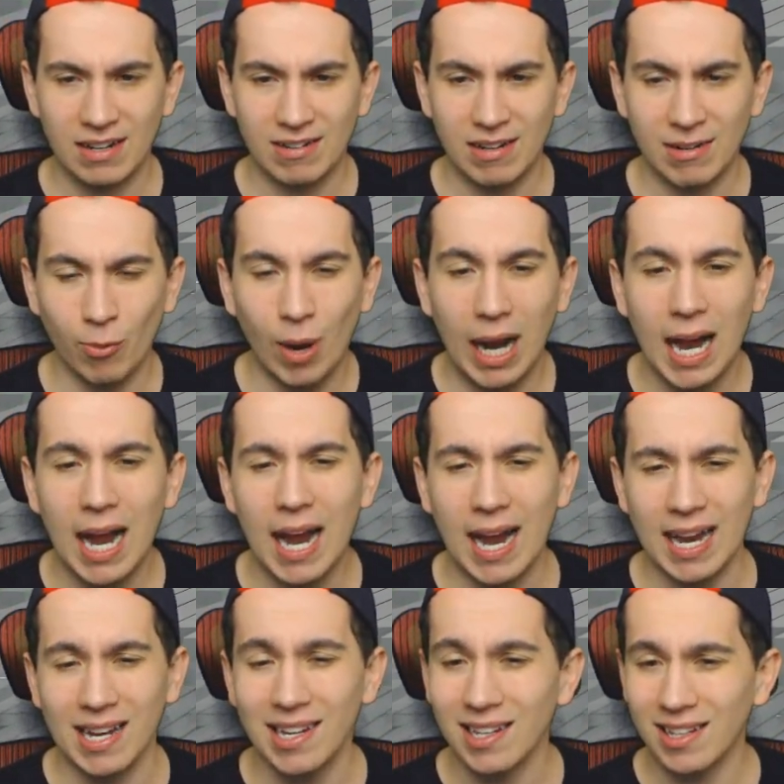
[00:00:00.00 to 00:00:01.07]
Er,
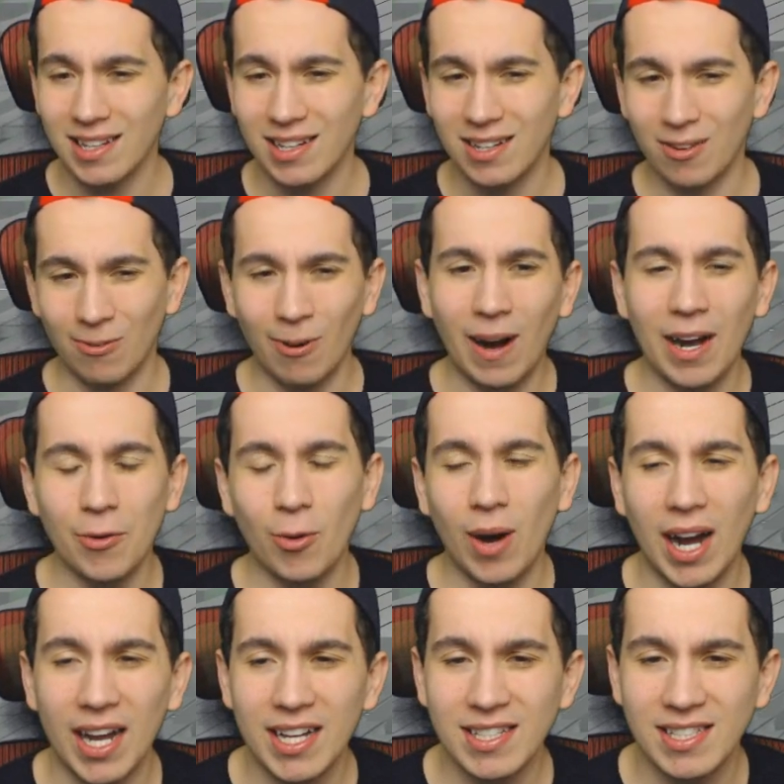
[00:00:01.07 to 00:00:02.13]
why? Why,
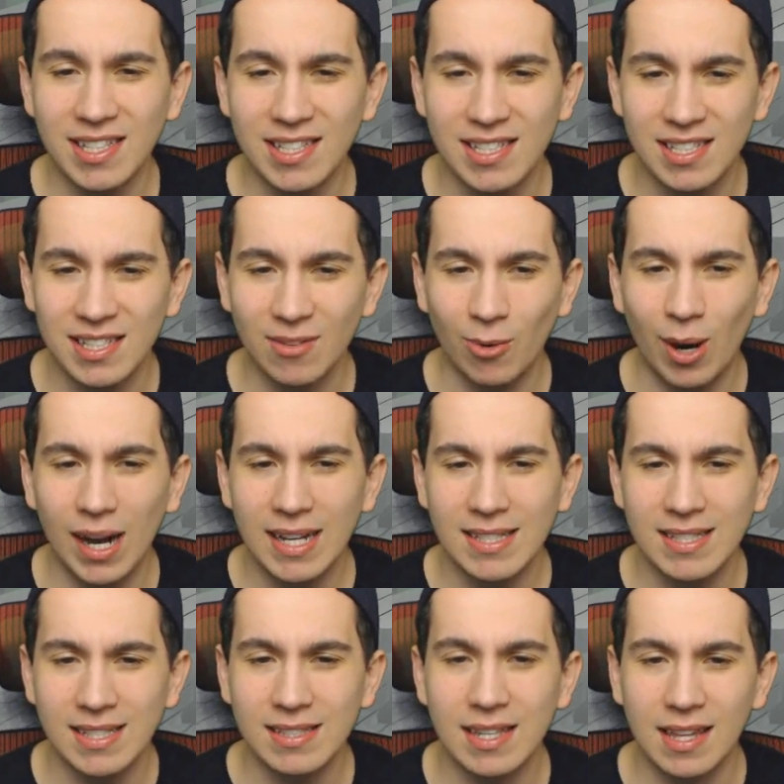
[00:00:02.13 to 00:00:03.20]
why is this, why
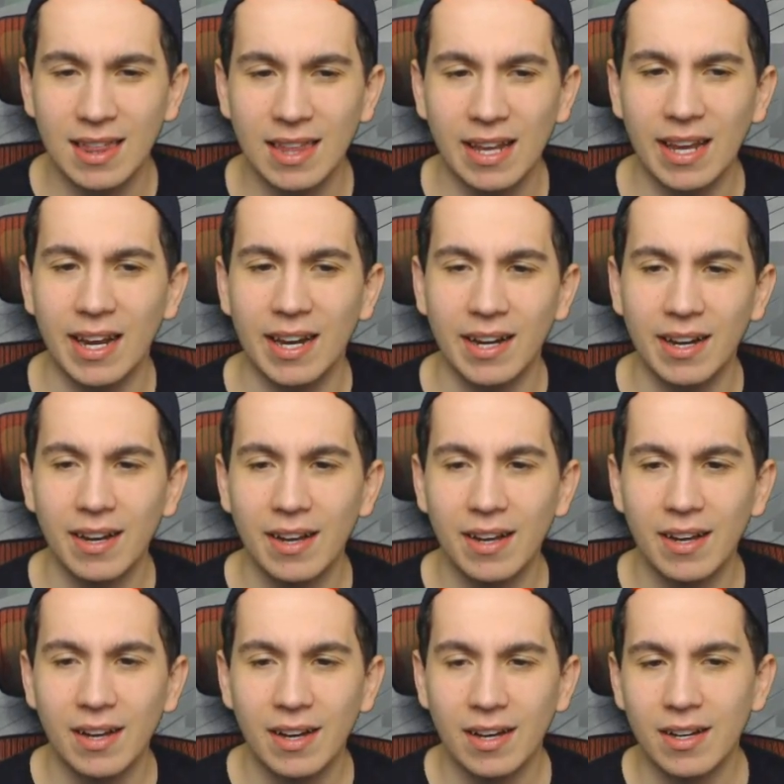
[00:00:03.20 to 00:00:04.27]
is this a thing?
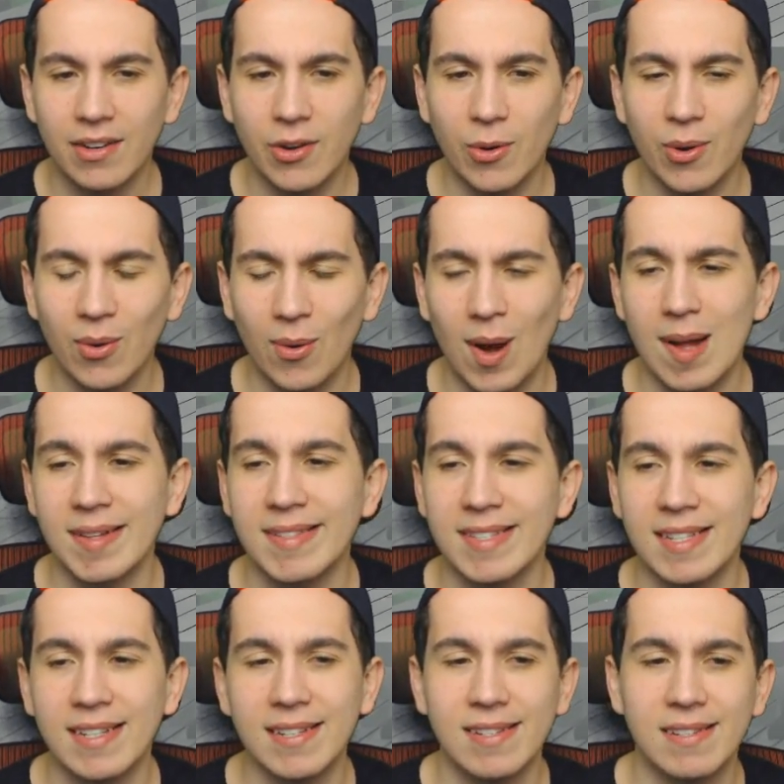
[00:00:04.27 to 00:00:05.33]
No one wants
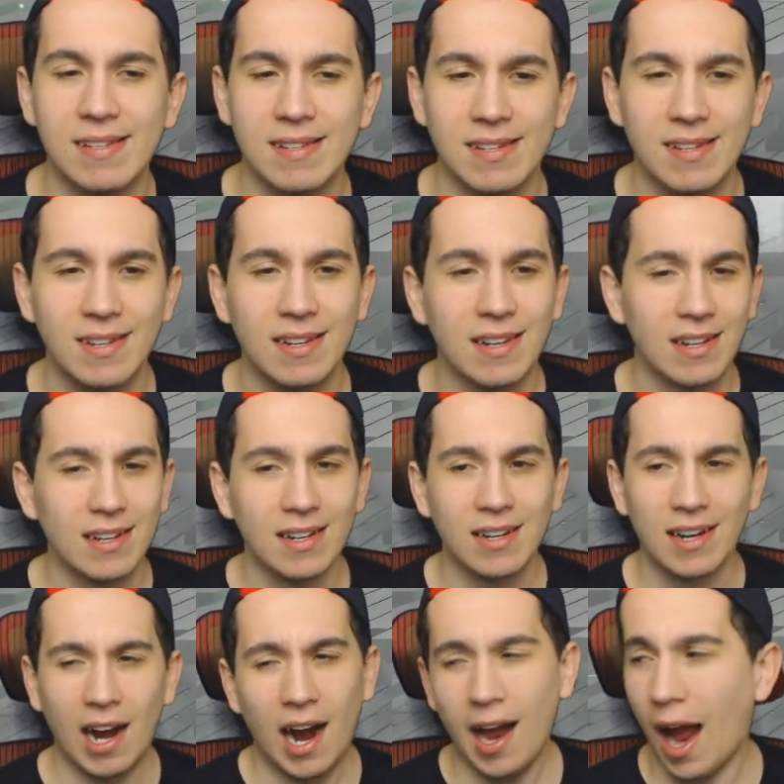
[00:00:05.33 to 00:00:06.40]
this.
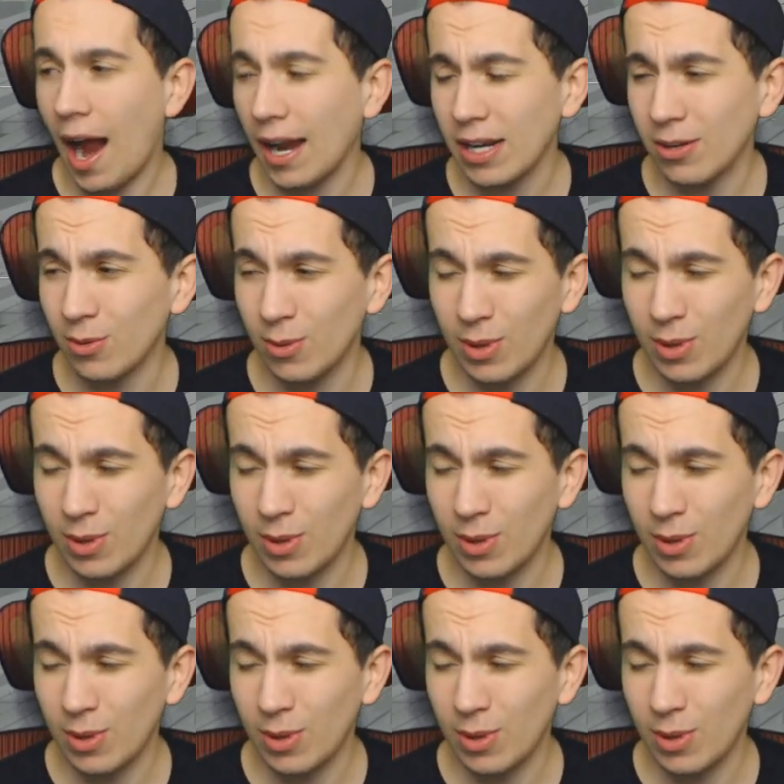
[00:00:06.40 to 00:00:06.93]
I, I don't